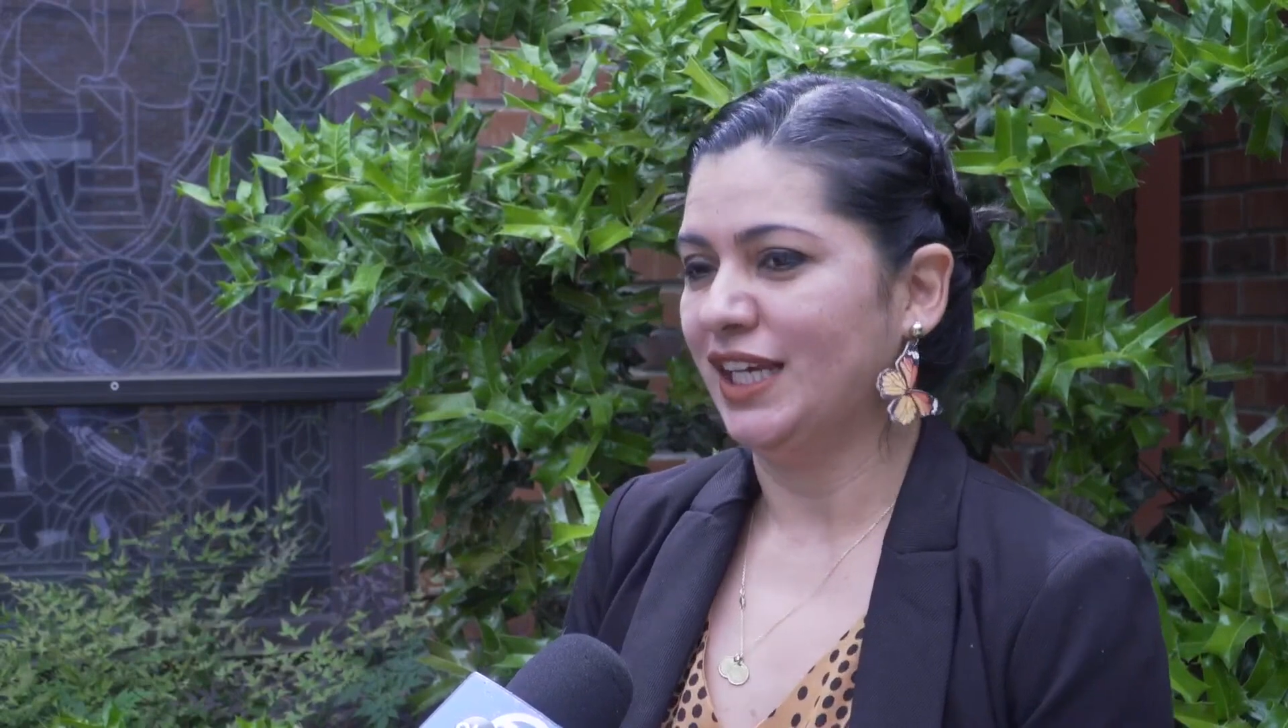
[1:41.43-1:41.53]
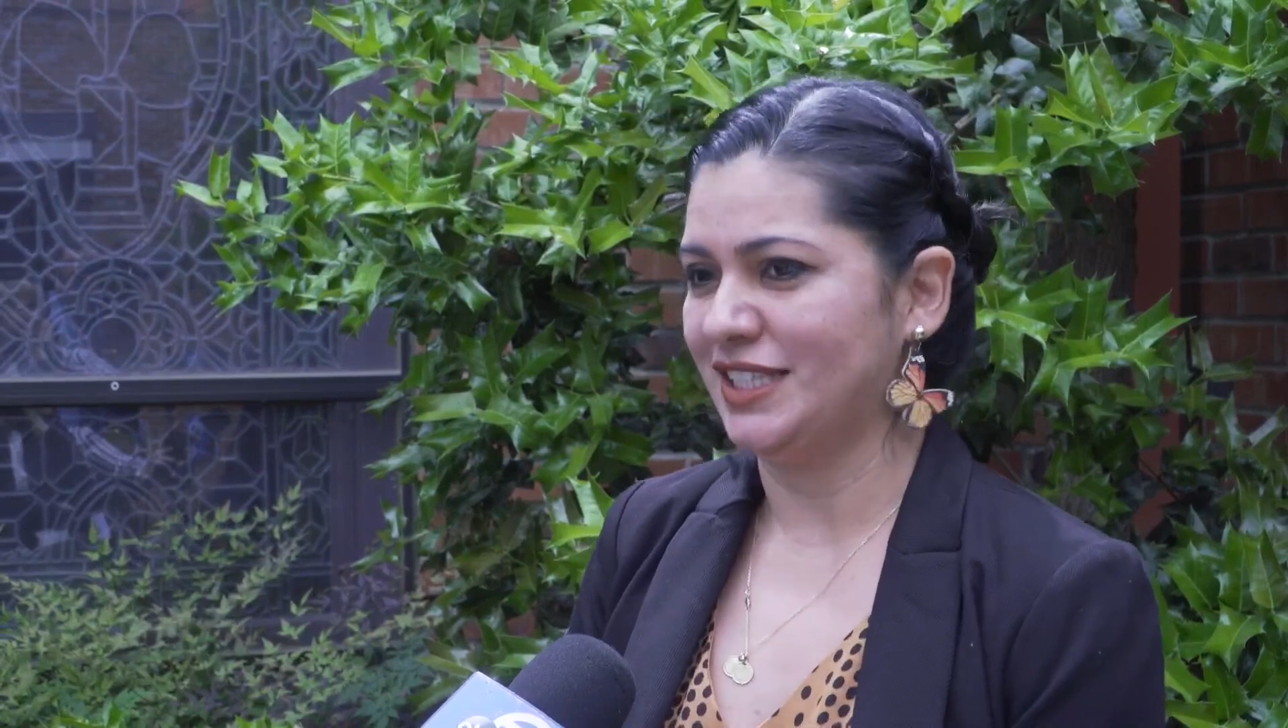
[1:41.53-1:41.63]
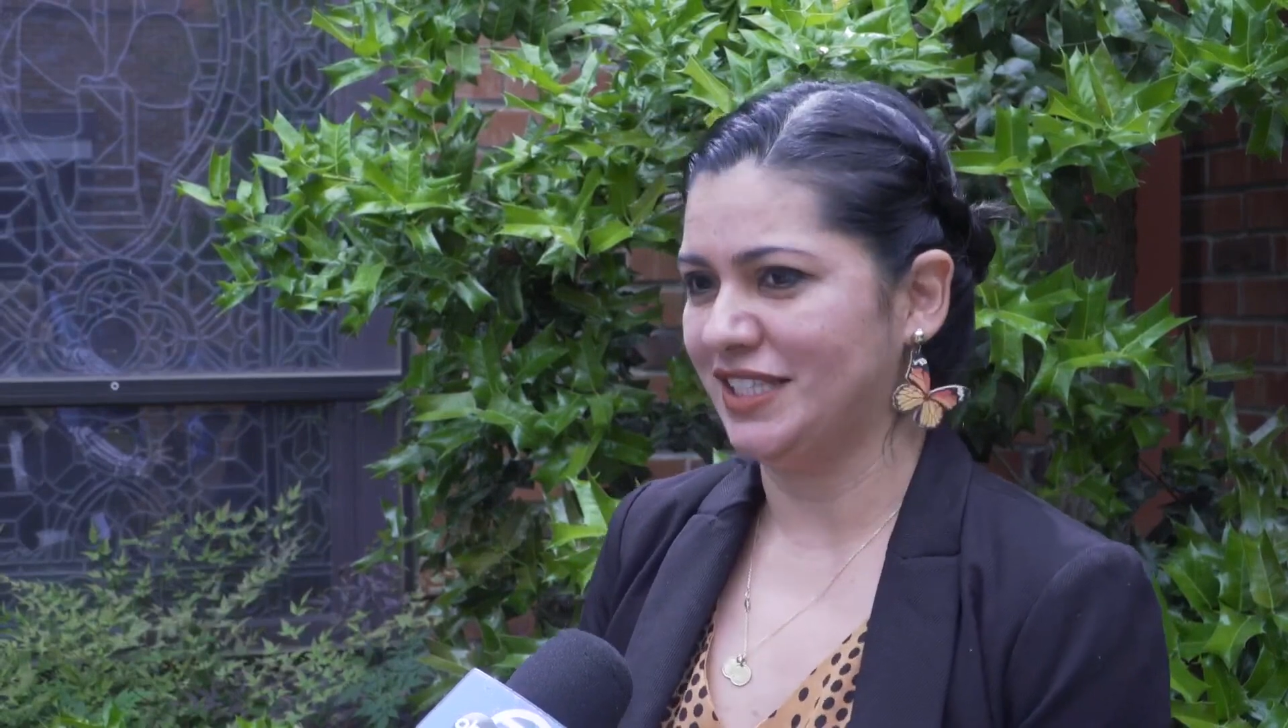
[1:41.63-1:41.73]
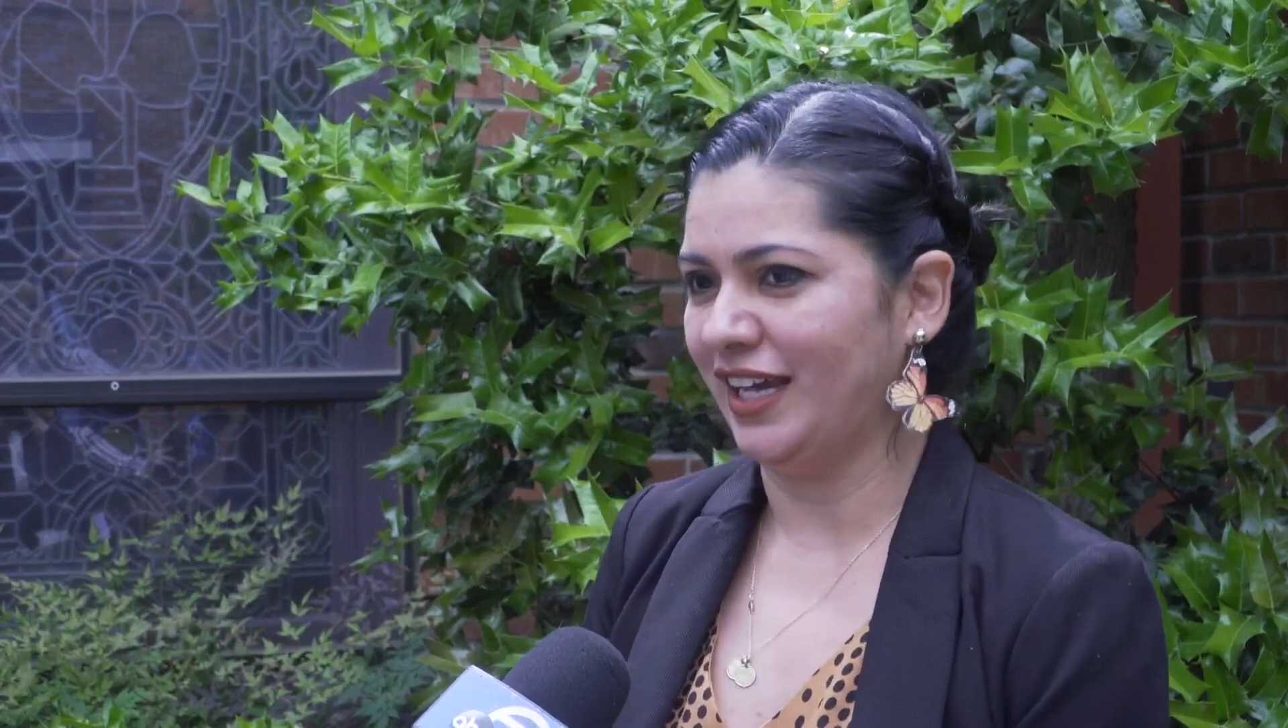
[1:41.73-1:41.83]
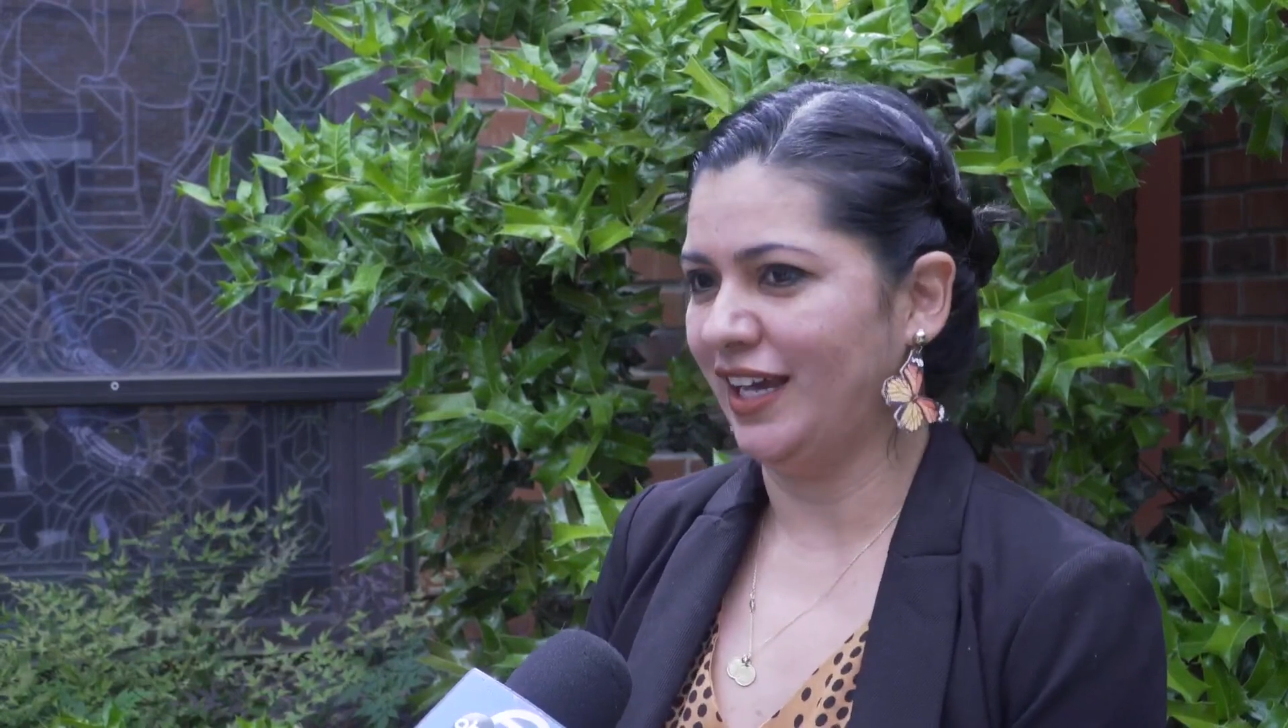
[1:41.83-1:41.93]

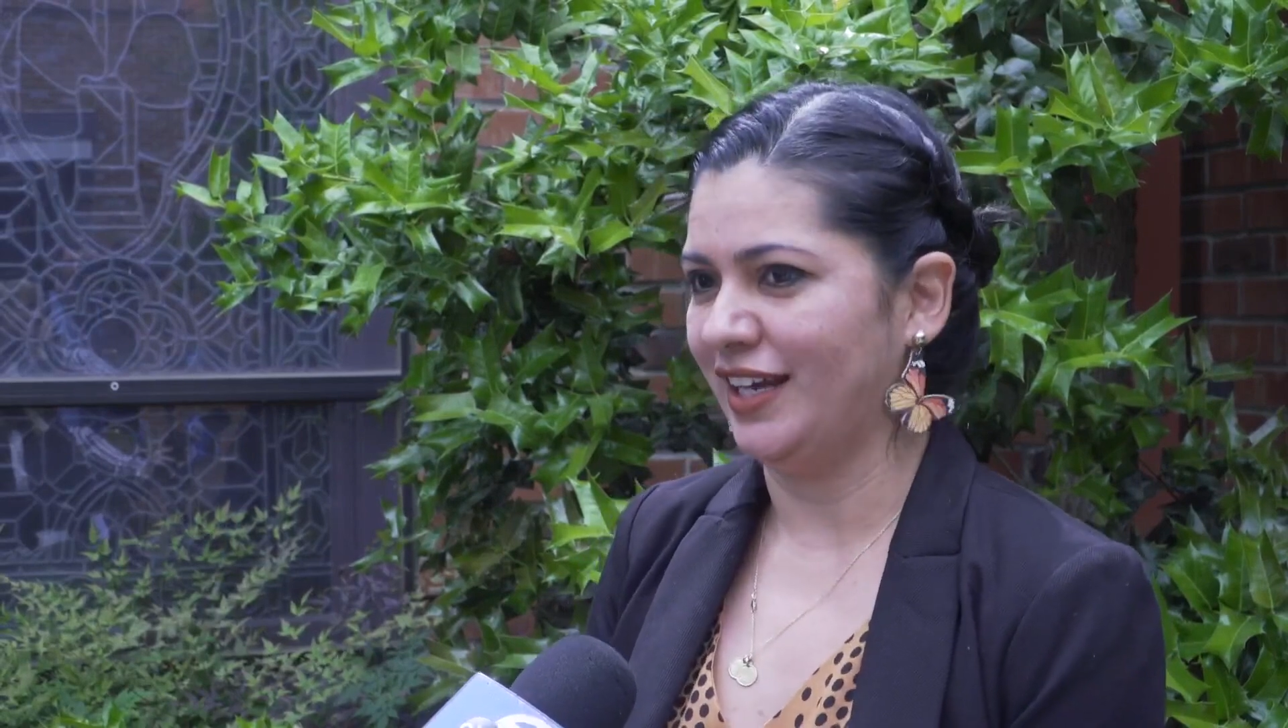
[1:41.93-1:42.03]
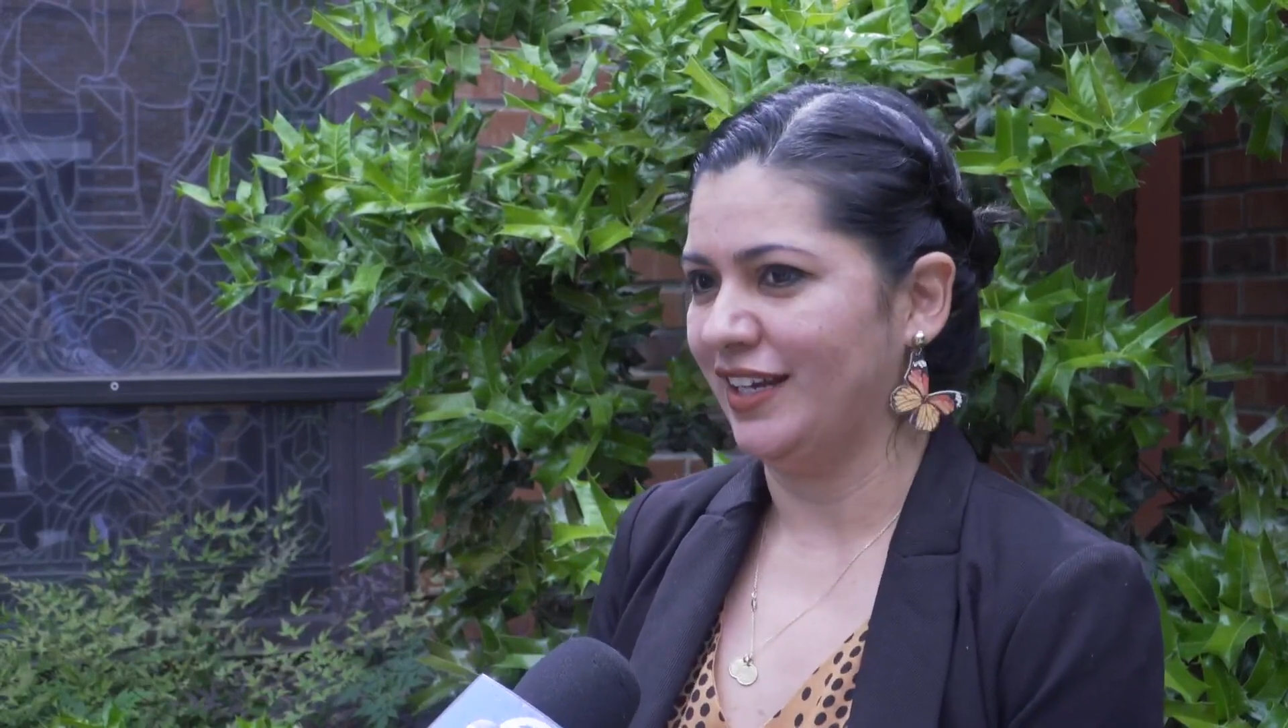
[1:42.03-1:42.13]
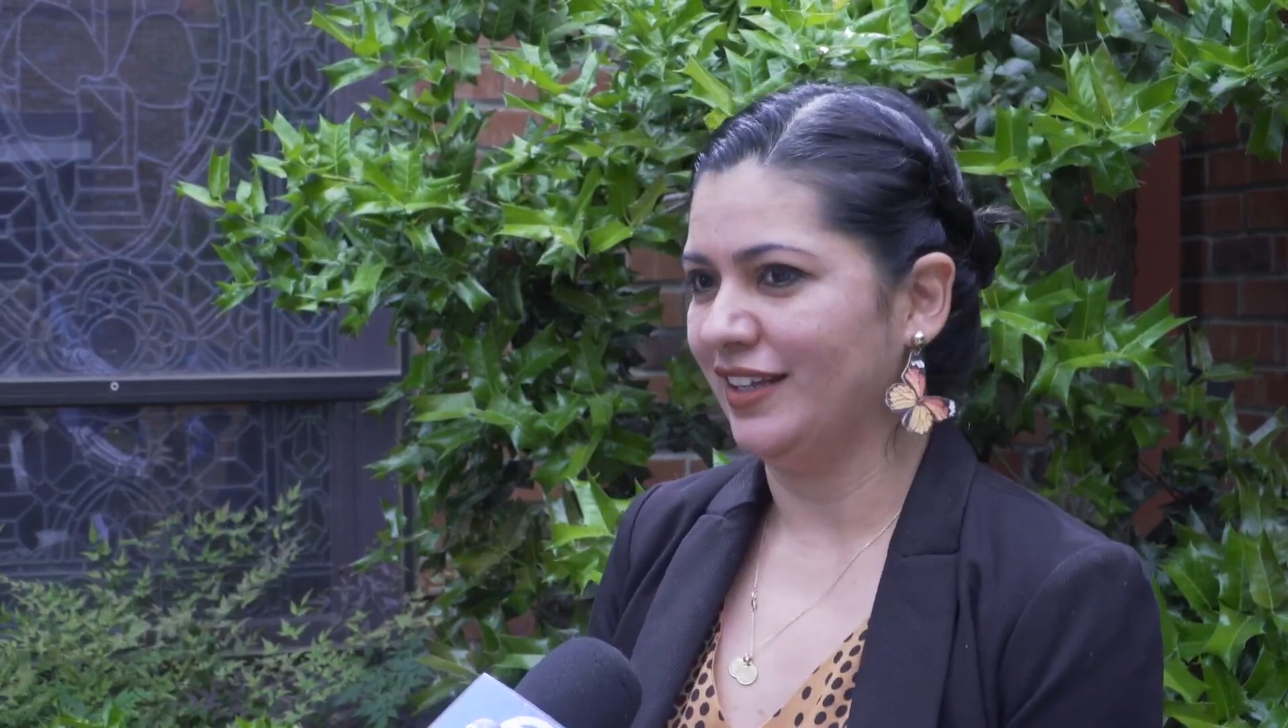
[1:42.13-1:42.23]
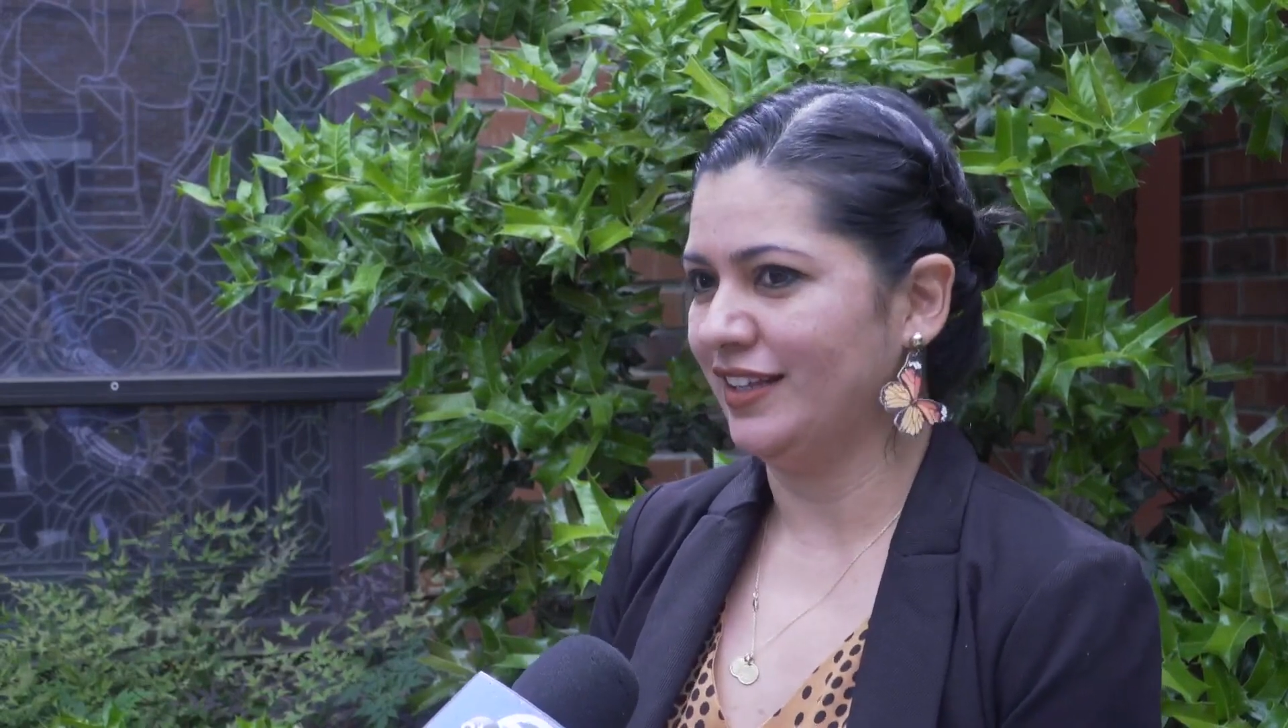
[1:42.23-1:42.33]
Instead,